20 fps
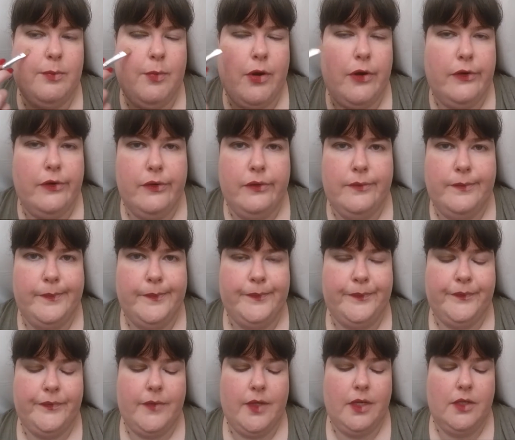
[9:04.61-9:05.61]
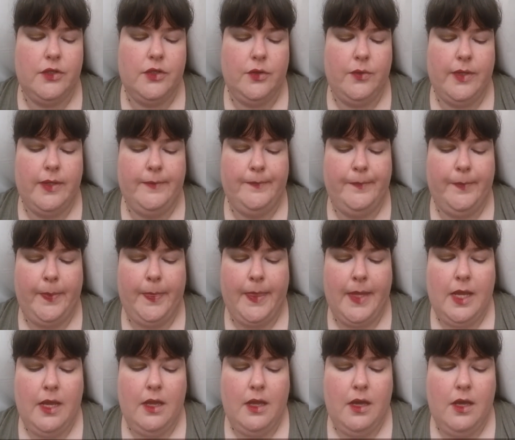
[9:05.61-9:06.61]
sparkle to it.
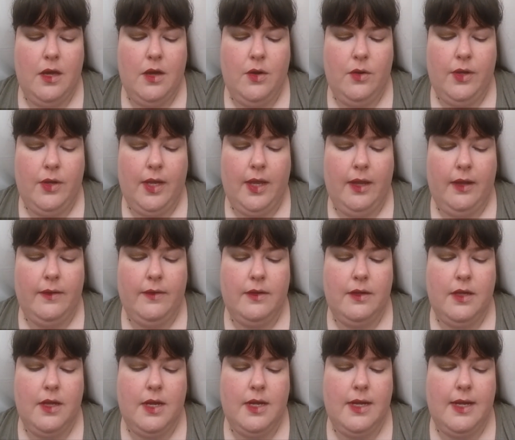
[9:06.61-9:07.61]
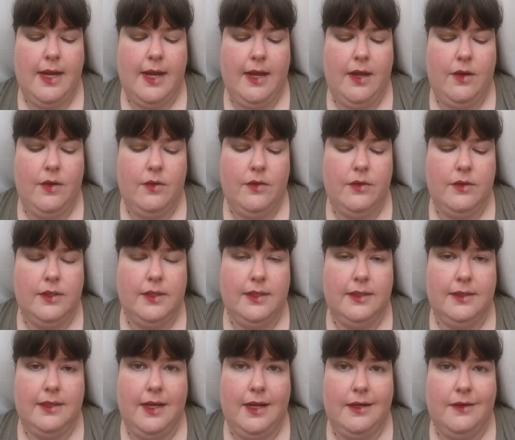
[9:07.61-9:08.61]
Okay, now this
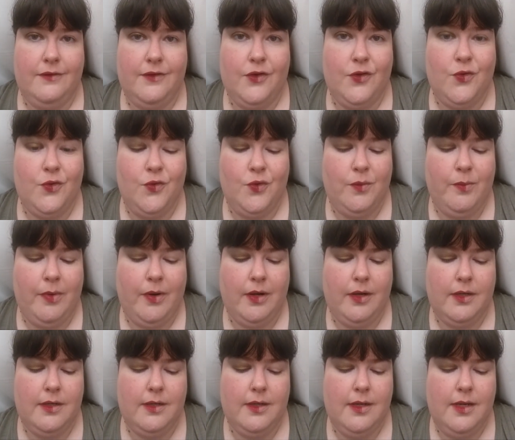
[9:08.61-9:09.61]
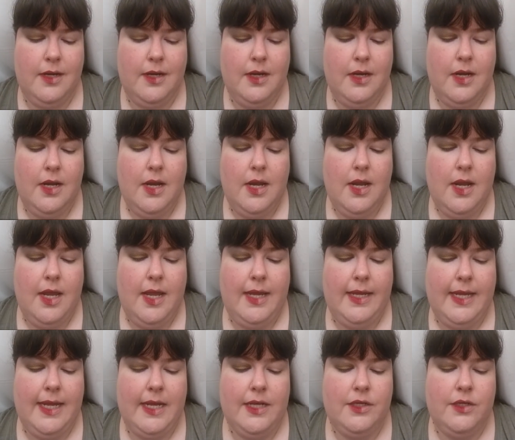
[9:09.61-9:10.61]
is kind of a cool part.
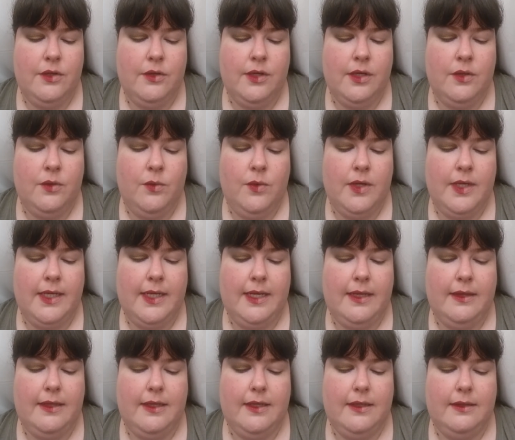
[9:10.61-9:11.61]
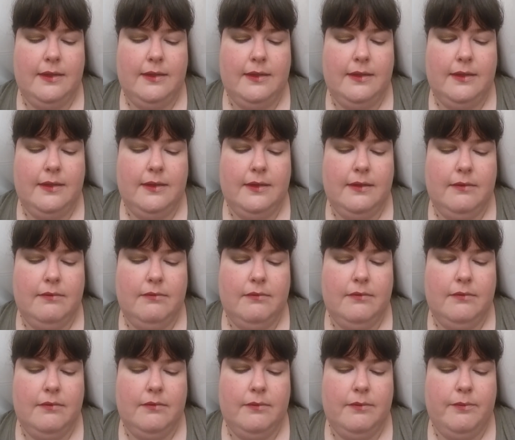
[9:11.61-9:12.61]
Again, you're going to want to get this
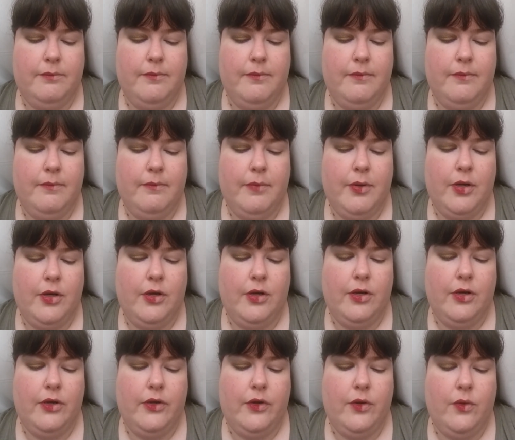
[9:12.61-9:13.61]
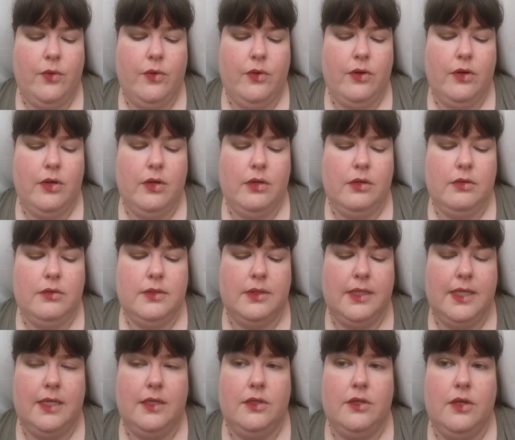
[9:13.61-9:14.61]
per your
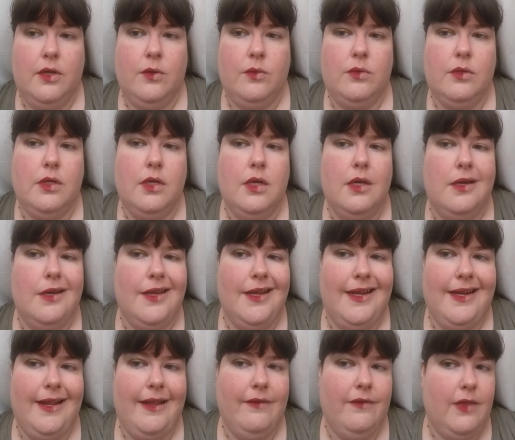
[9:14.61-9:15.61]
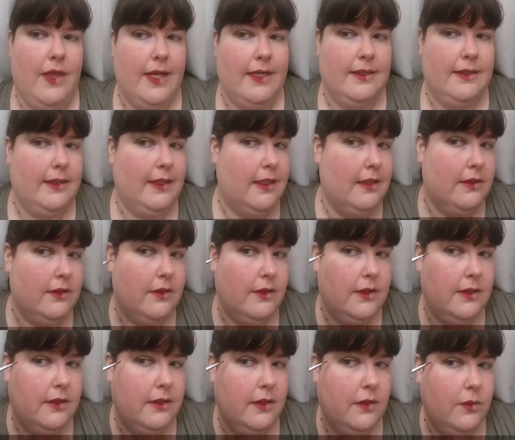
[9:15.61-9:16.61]
skin tone. Again, I have light skin, so
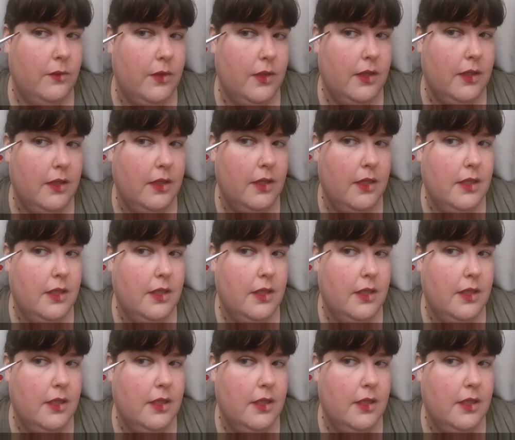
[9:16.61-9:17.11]
this is going to work.